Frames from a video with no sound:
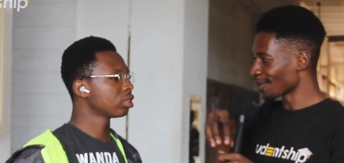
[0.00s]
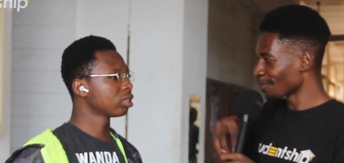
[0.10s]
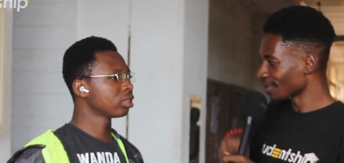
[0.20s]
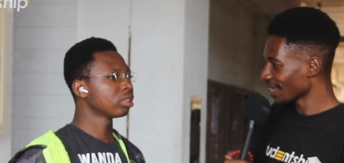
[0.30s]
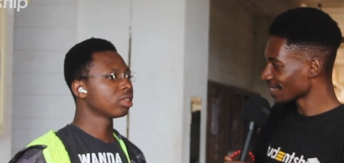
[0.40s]
Speaker 1: a
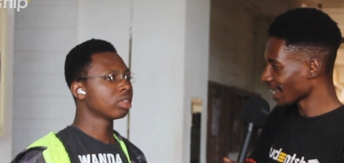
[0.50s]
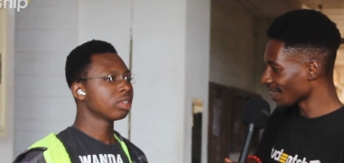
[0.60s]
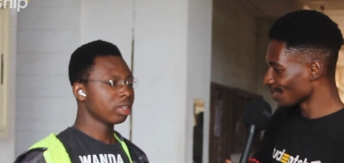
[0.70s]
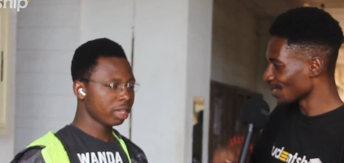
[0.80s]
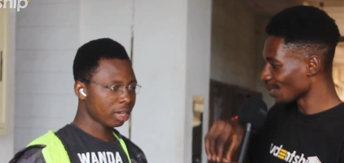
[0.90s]
computer
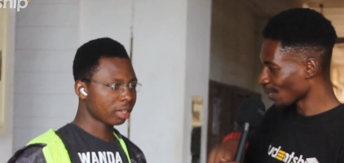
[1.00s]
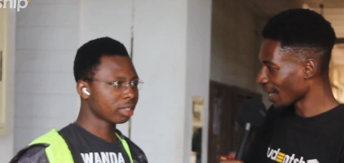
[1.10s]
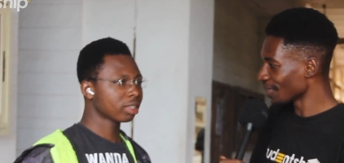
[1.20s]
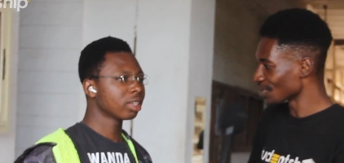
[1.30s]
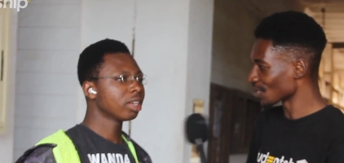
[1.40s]
science student
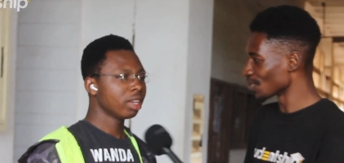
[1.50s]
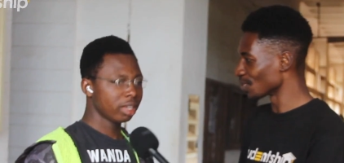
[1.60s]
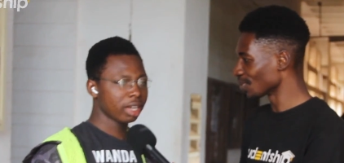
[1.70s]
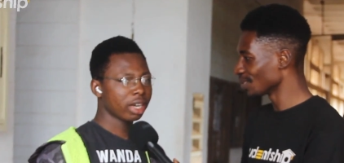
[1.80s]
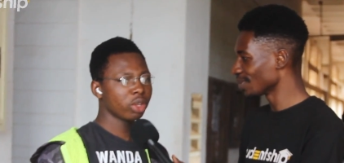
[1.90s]
while in
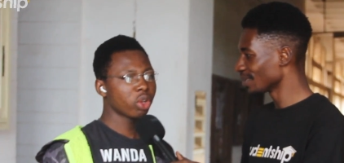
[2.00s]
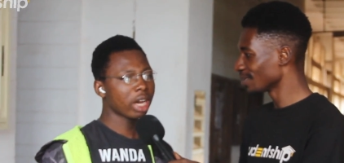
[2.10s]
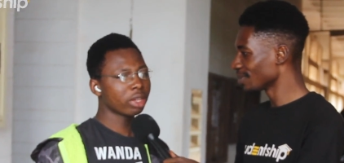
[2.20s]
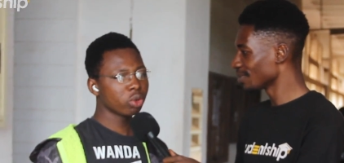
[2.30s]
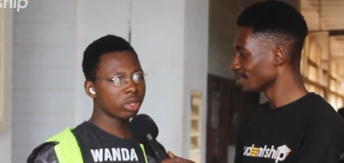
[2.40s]
school? Yeah, you
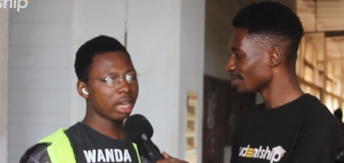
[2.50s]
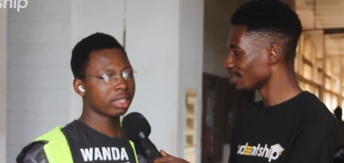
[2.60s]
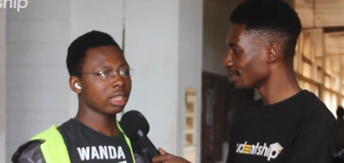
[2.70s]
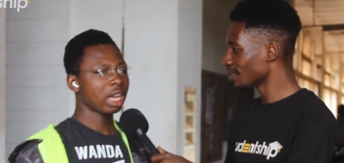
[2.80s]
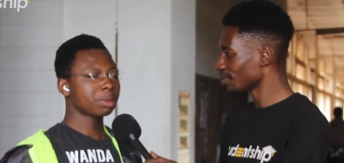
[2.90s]
can do
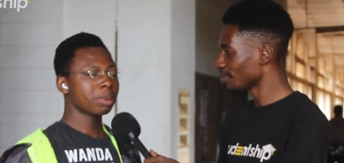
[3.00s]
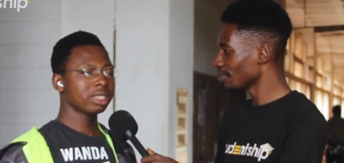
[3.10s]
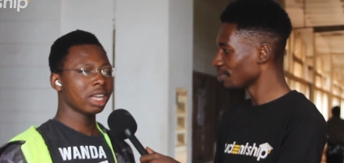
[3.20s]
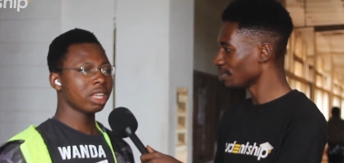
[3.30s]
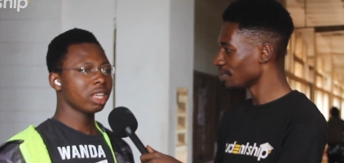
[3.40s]
that,
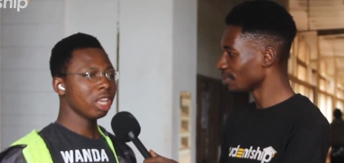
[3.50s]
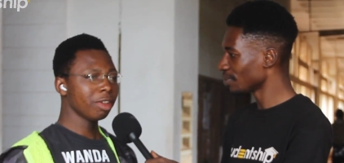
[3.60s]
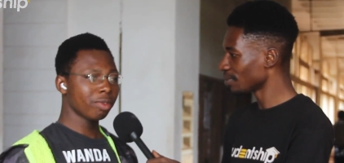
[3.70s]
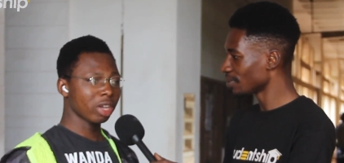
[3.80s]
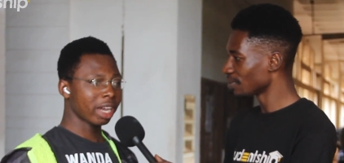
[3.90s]
especially
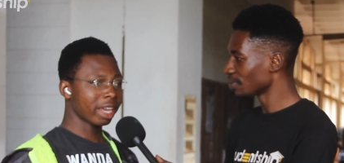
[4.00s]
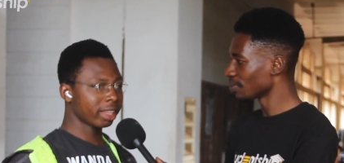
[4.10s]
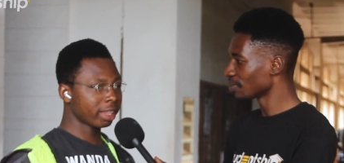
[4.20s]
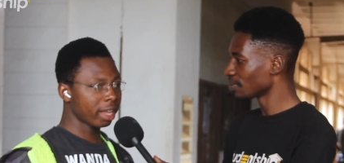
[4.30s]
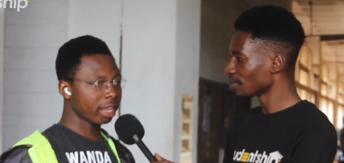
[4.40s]
if you are
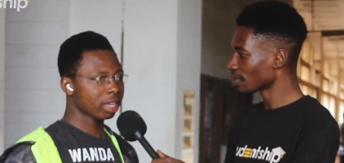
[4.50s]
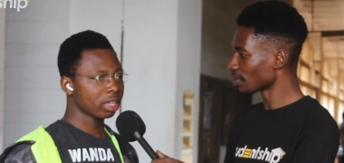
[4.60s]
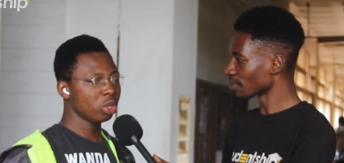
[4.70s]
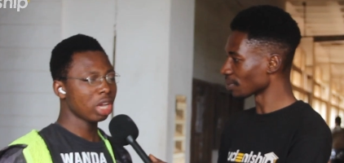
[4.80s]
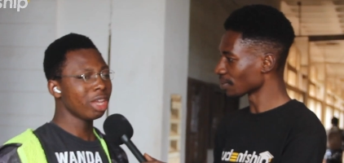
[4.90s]
in tech.
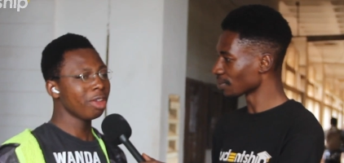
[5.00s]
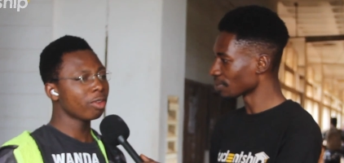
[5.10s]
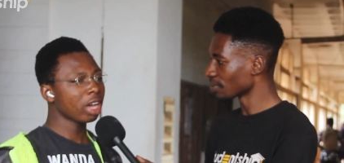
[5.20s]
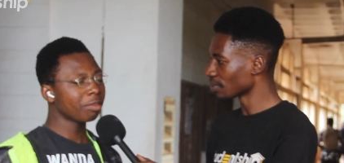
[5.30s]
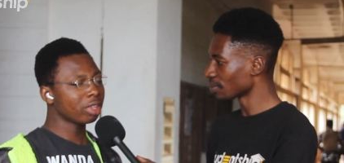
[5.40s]

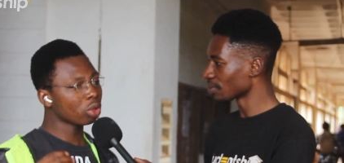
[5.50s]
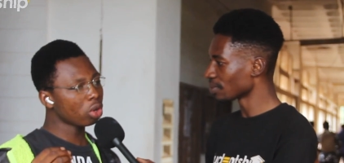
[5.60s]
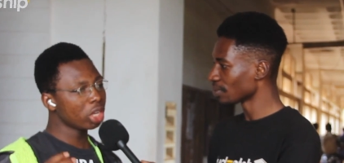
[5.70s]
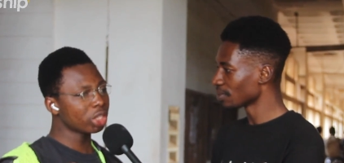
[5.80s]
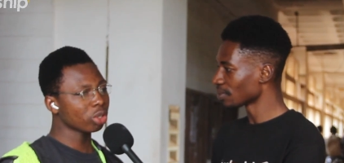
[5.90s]
If you have the
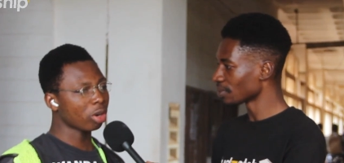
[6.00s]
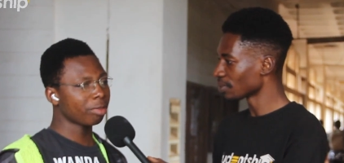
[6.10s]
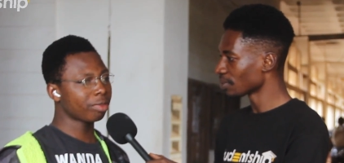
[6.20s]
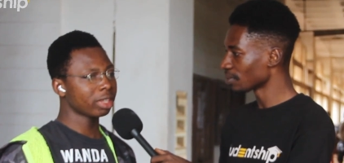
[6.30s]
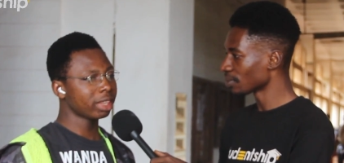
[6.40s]
knowledge
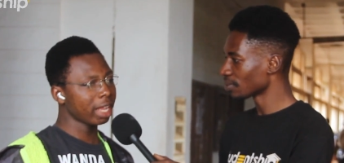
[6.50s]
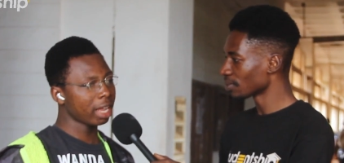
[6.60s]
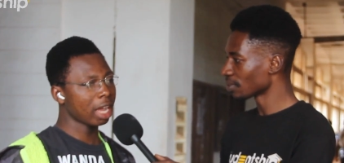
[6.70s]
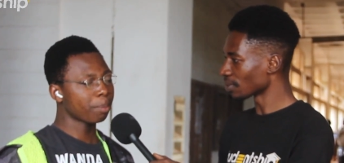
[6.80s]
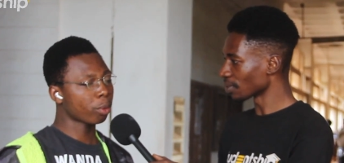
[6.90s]
of
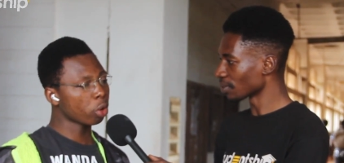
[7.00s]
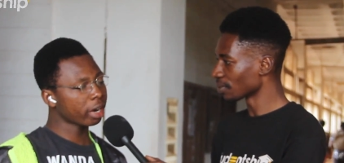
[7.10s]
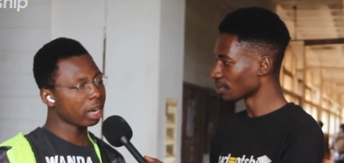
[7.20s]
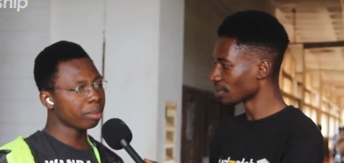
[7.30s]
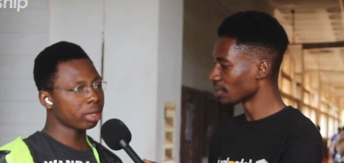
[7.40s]
tech
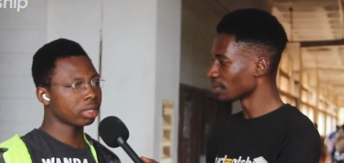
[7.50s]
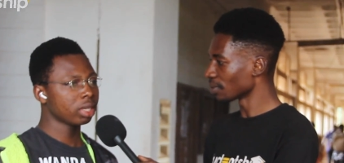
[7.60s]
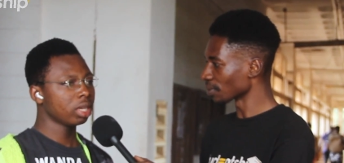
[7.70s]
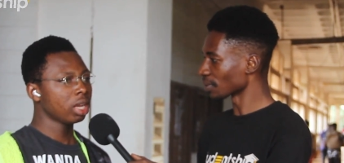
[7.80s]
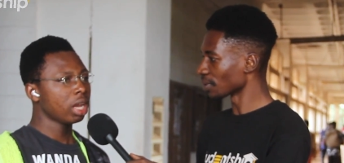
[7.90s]
programming,
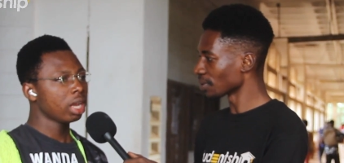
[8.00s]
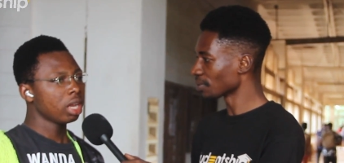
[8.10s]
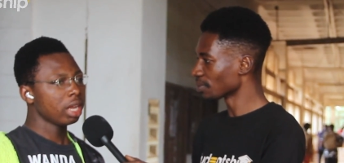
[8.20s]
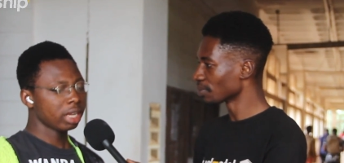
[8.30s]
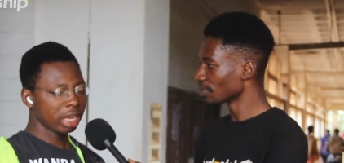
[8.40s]

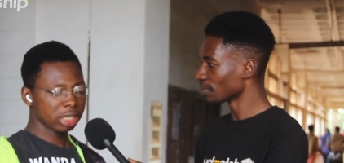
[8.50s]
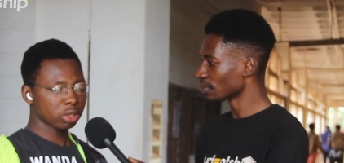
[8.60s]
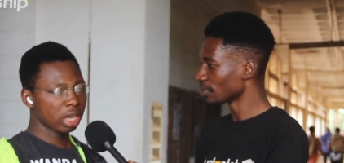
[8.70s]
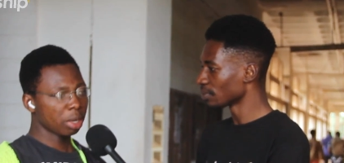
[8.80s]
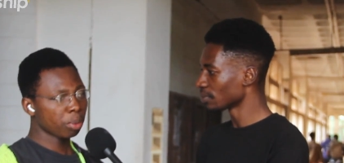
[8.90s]

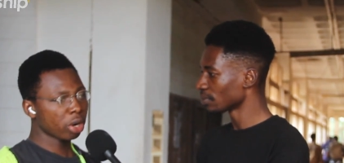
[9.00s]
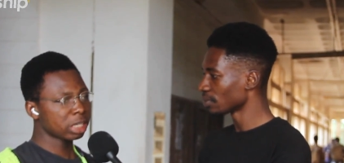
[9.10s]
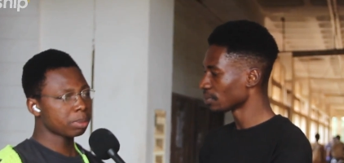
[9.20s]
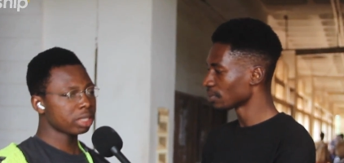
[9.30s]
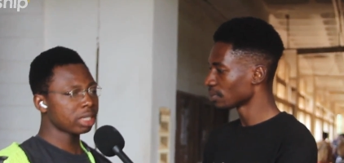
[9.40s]

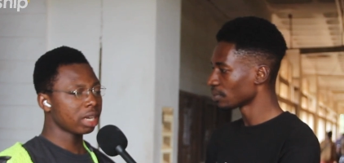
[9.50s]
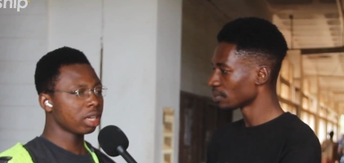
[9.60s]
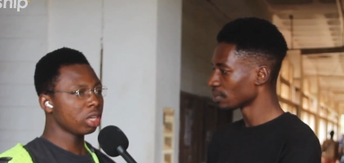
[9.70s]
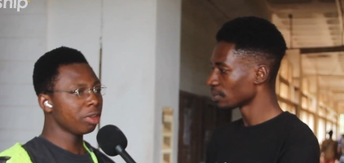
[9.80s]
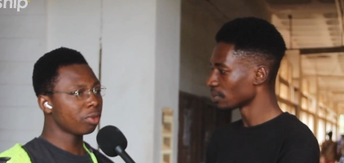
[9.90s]
more
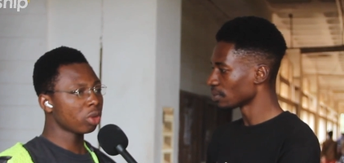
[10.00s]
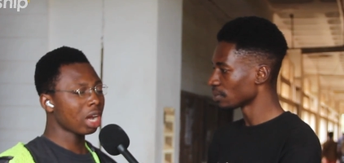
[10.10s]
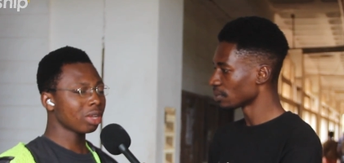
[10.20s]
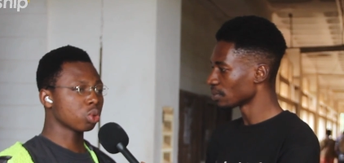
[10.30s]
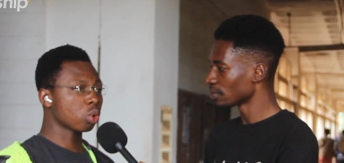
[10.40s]
especially if you
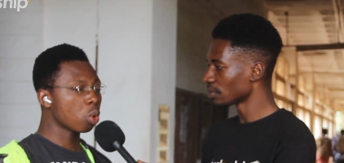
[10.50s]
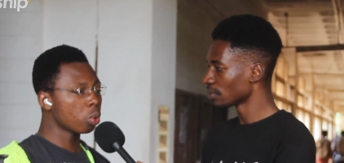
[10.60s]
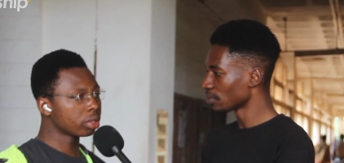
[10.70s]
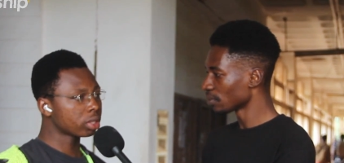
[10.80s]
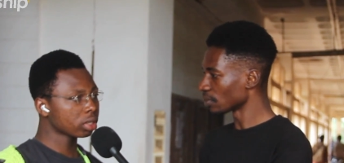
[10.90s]
know how to
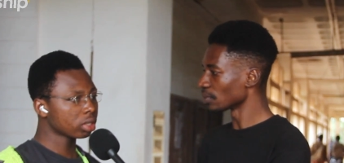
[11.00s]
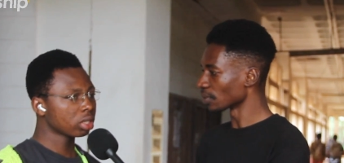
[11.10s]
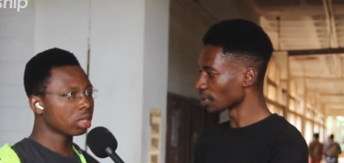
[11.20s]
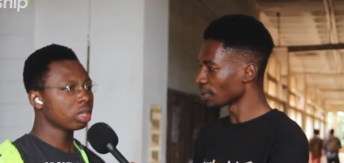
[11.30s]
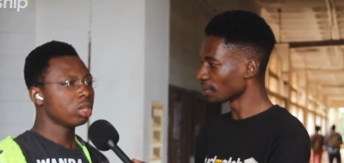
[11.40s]
code,
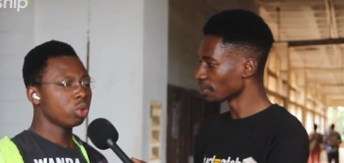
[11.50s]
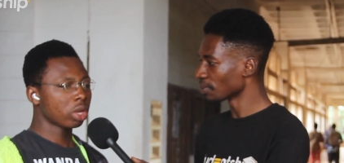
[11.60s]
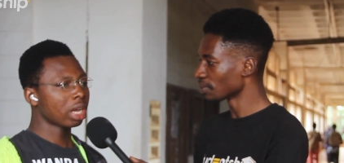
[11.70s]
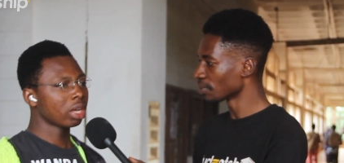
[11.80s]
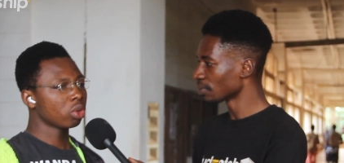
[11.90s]

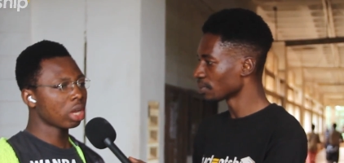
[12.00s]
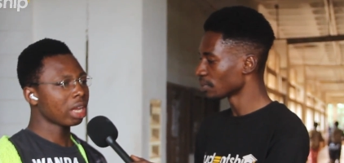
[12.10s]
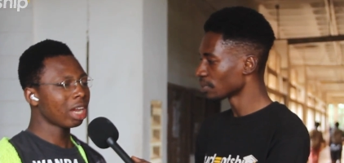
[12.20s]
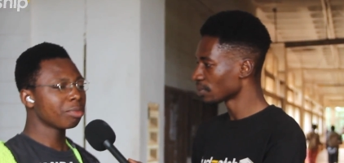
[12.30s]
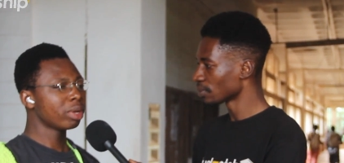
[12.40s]
you can
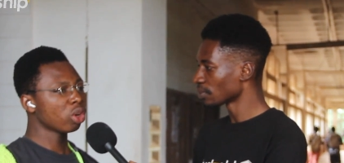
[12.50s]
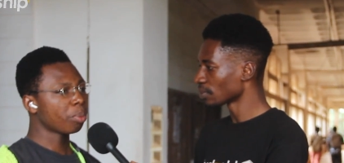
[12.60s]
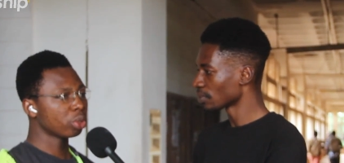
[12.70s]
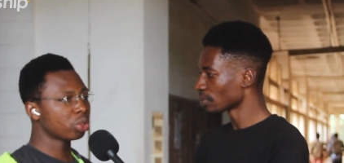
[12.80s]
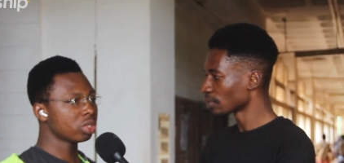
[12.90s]
have many
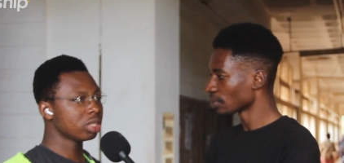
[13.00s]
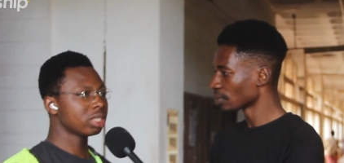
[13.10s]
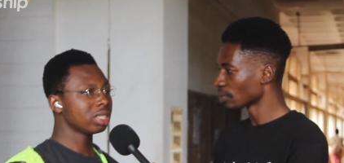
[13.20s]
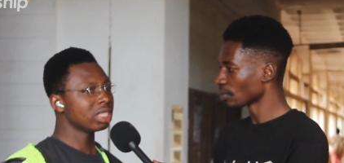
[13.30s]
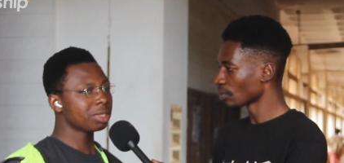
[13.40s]

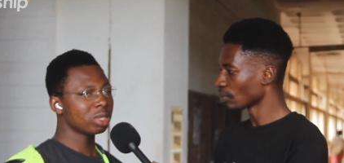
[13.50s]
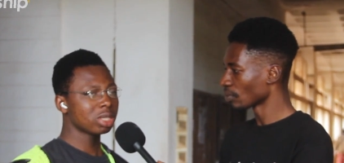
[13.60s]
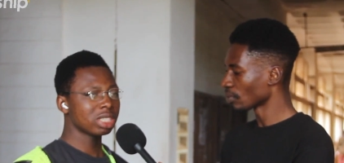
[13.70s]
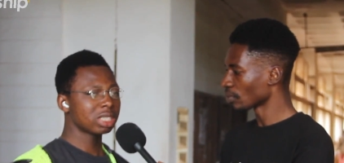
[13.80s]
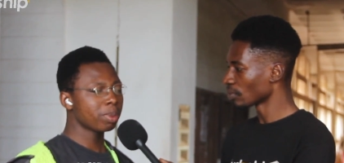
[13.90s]
opportunities.
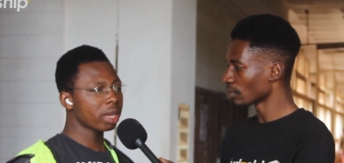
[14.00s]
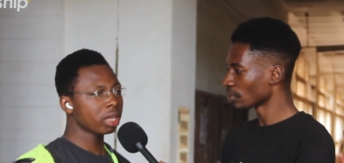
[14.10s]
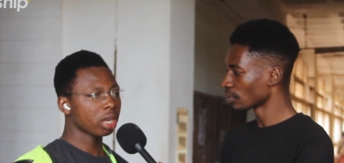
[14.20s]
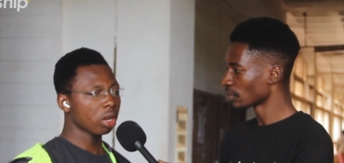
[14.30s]
It's paying a